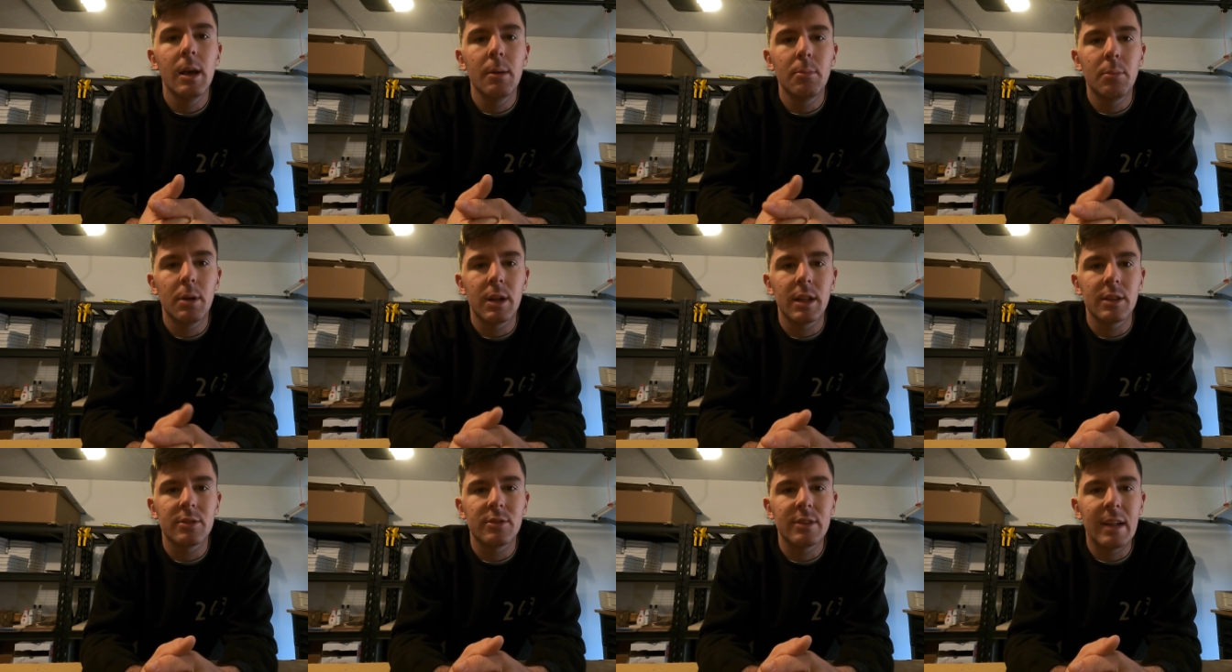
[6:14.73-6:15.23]

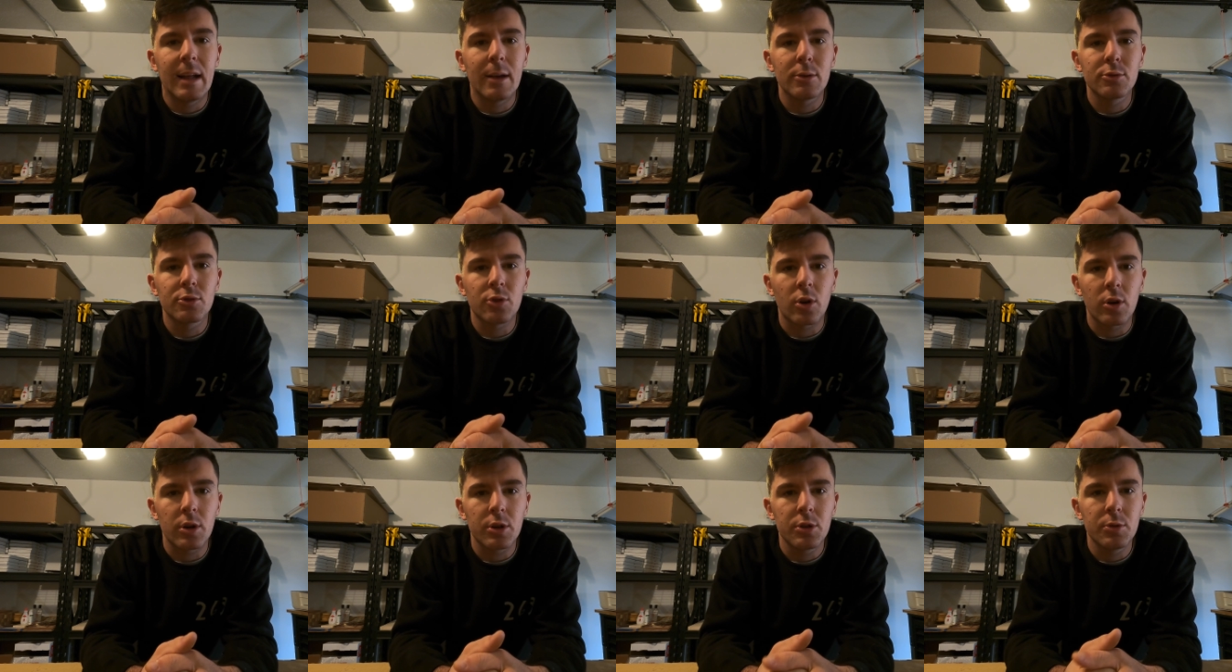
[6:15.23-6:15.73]
but it's now
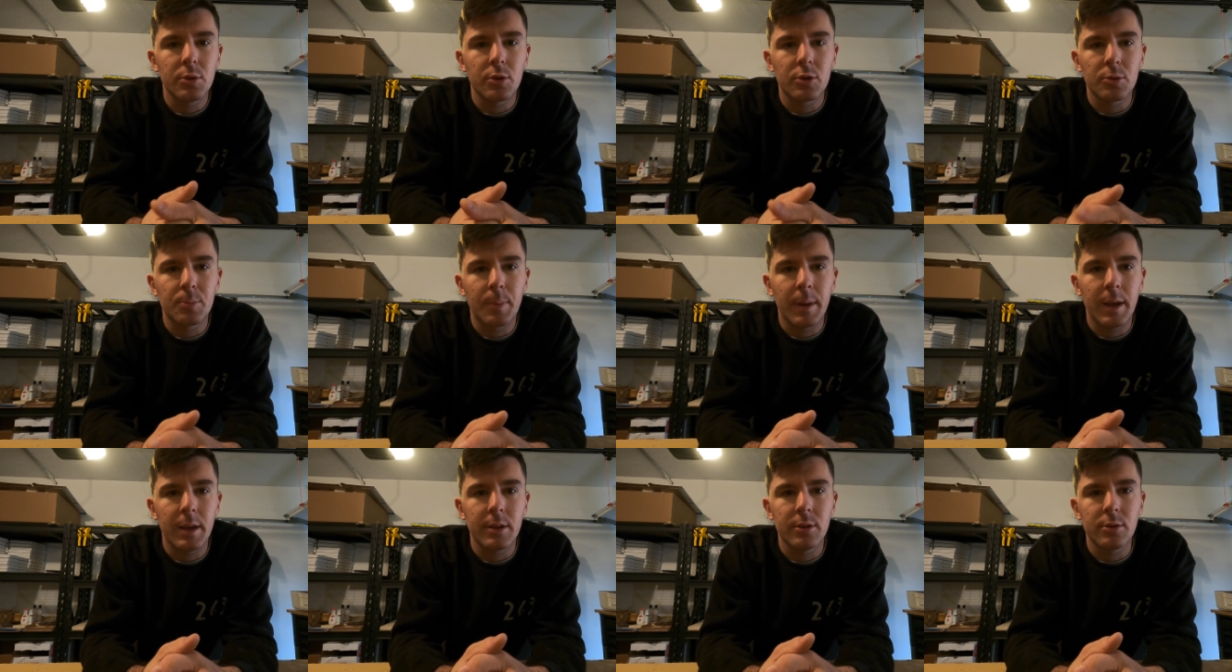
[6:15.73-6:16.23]
starting to
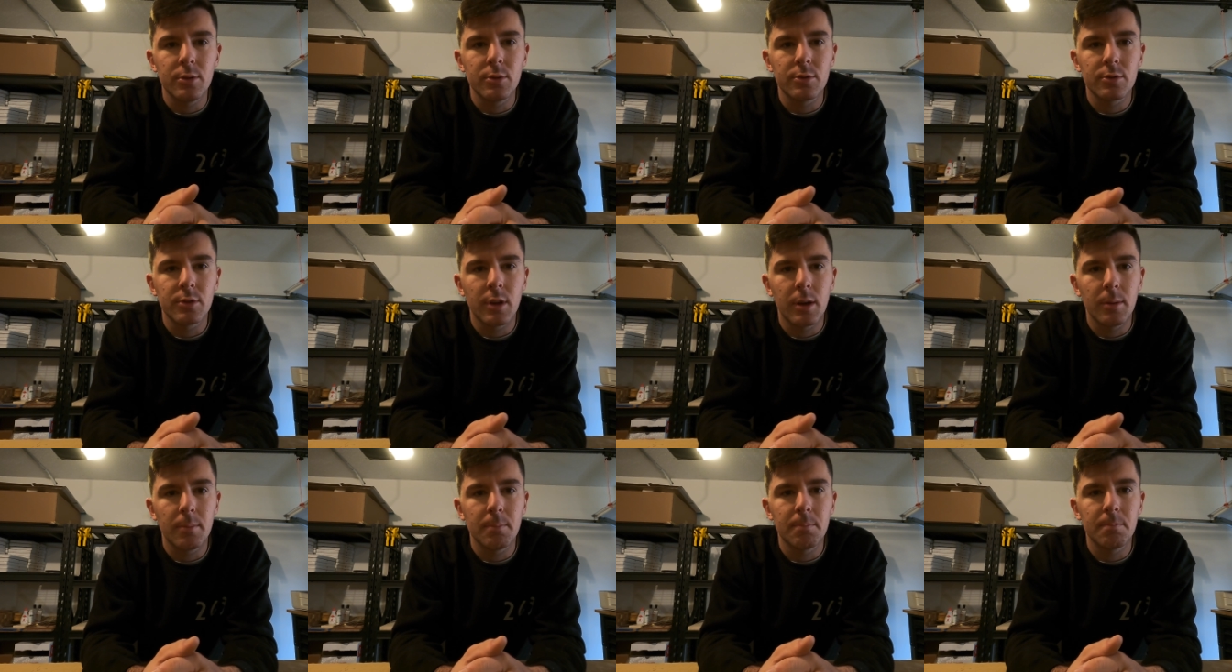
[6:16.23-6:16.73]
expand to
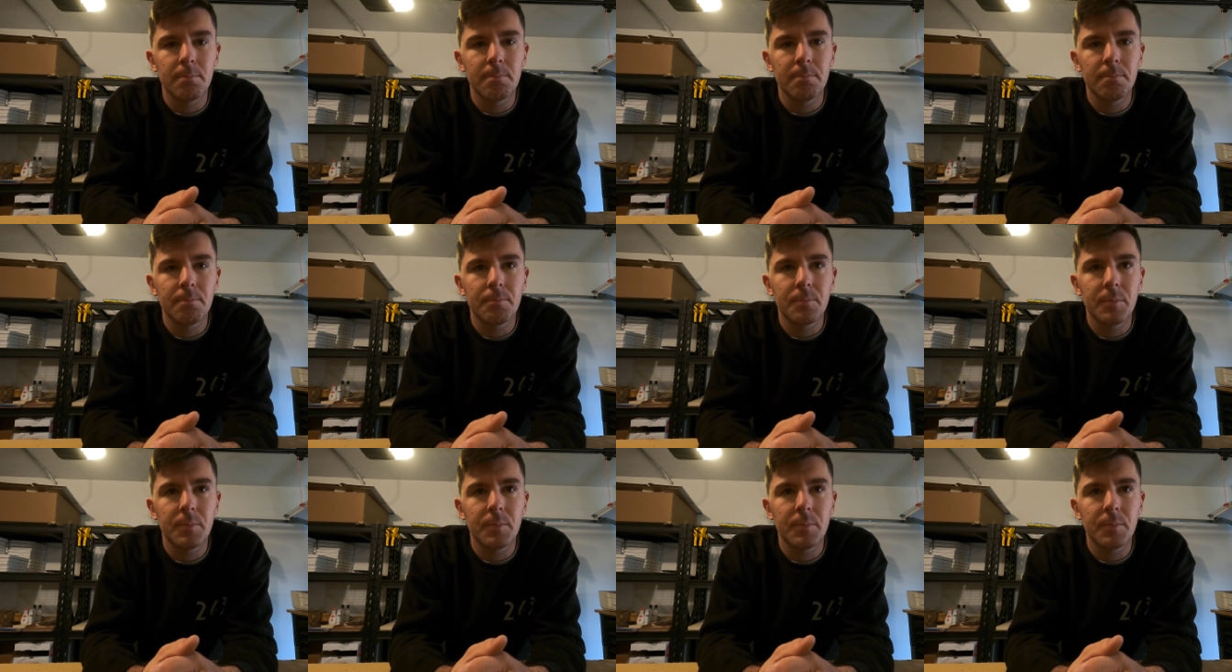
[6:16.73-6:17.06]
some